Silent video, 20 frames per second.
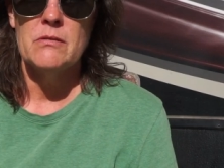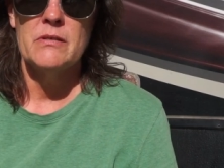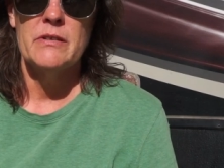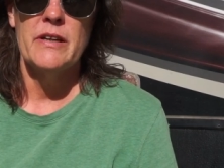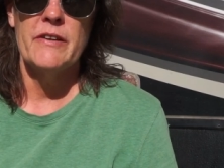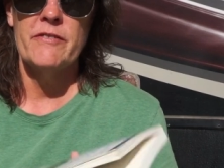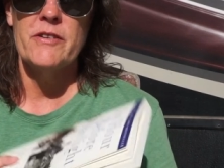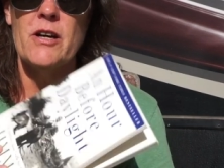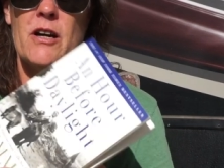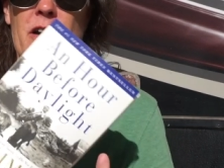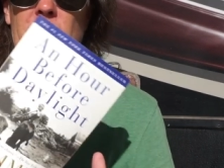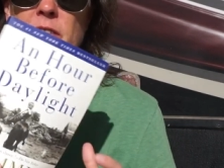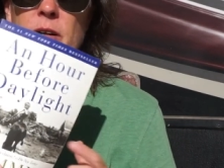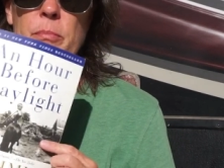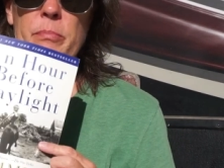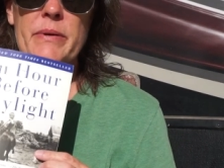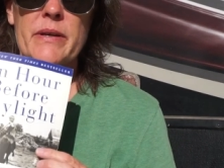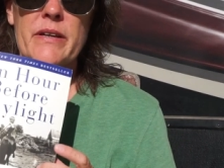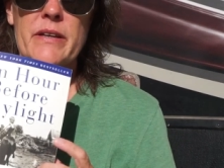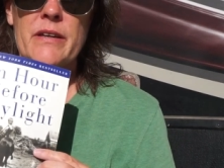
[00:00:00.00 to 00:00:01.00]
Have y'all ever
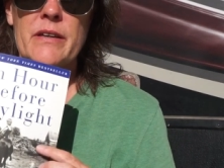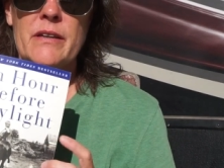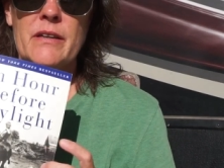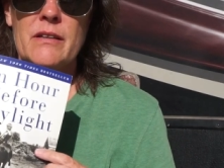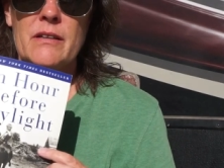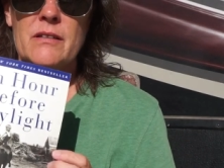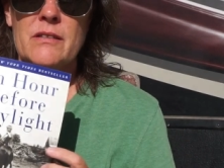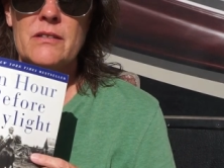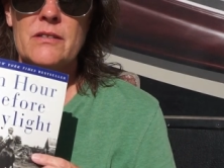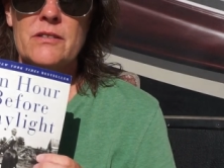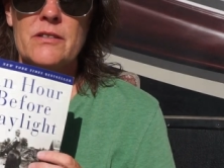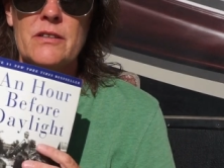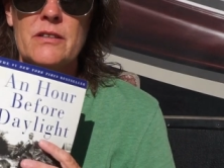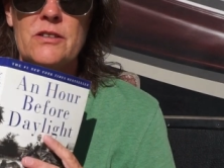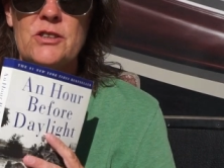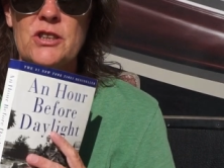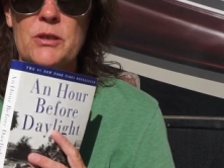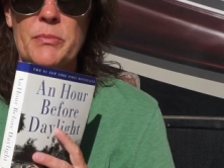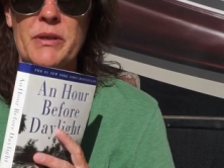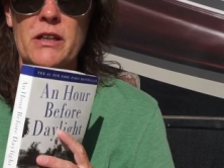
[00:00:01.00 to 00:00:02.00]
been to the
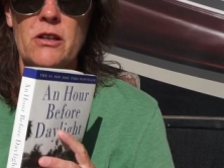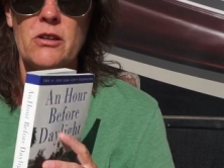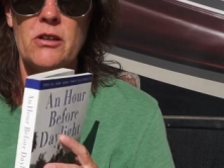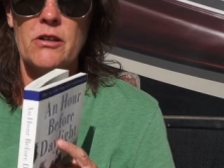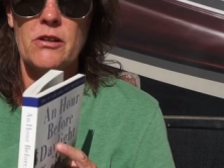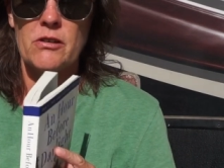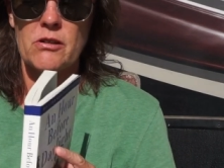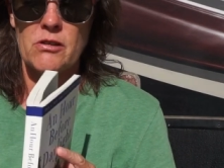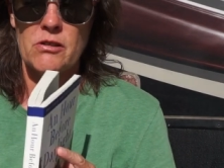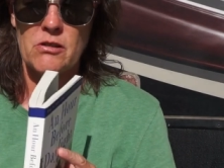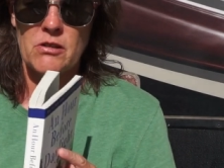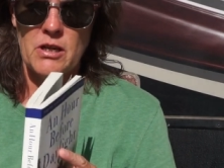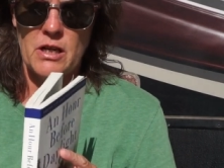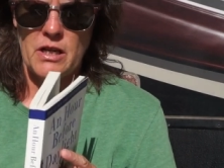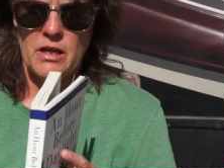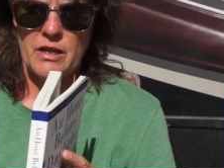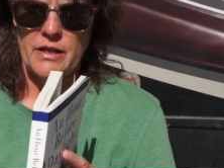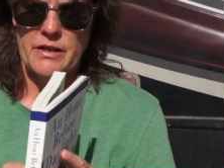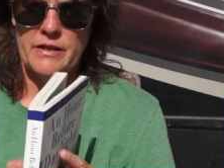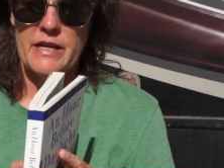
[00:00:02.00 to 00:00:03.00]
Jimmy Carter
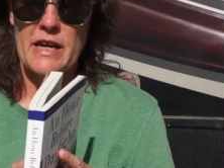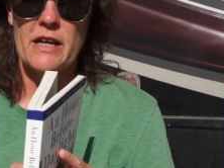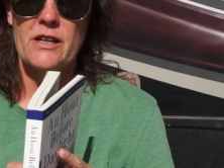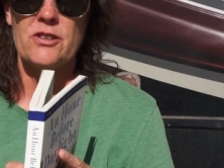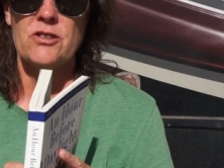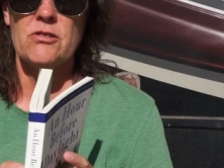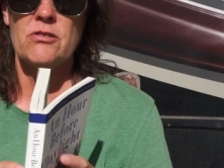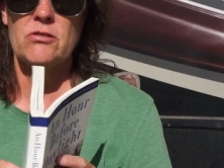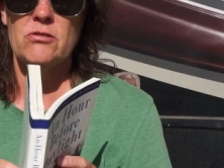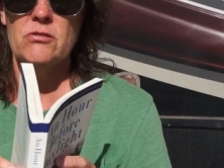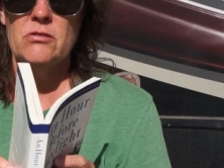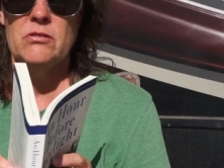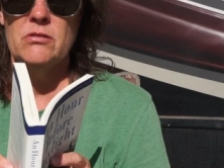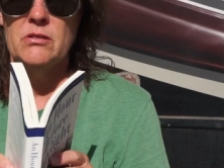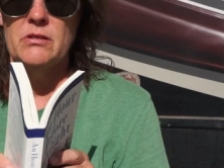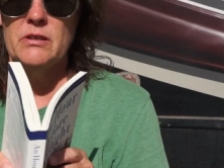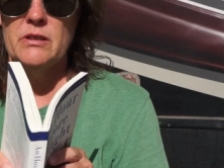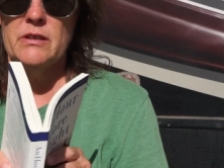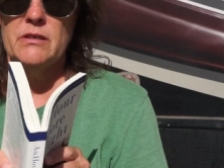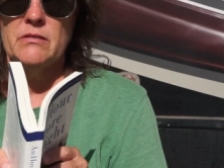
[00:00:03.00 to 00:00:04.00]
National
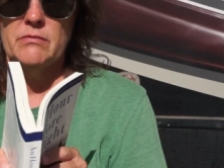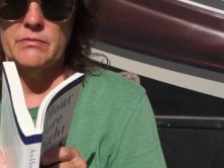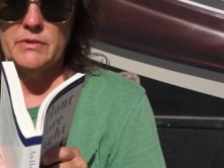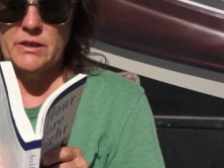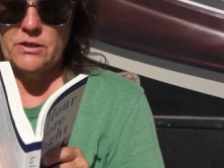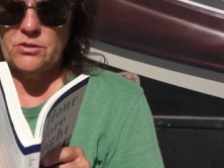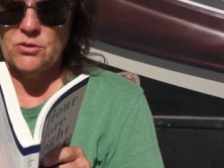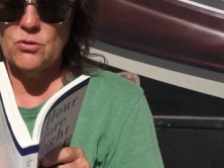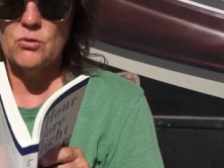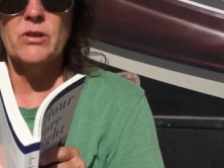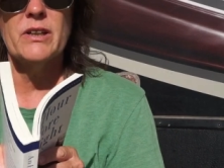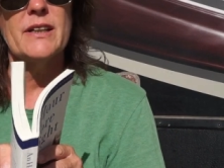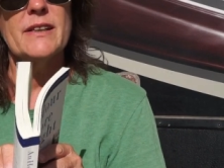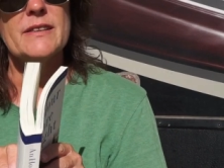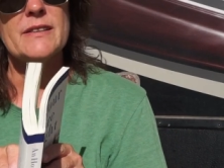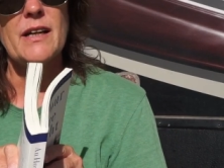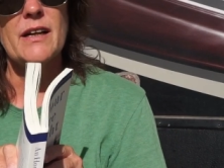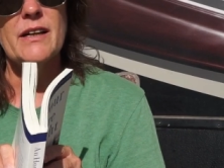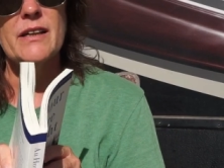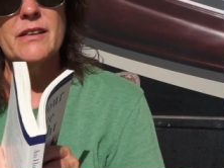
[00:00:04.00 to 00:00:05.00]
Historic
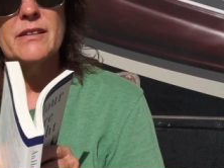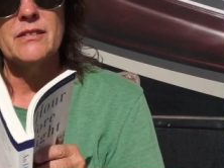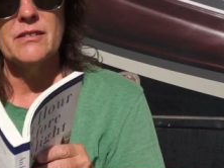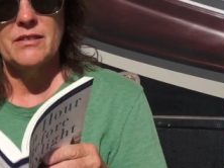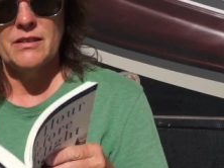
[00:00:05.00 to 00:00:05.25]
Site?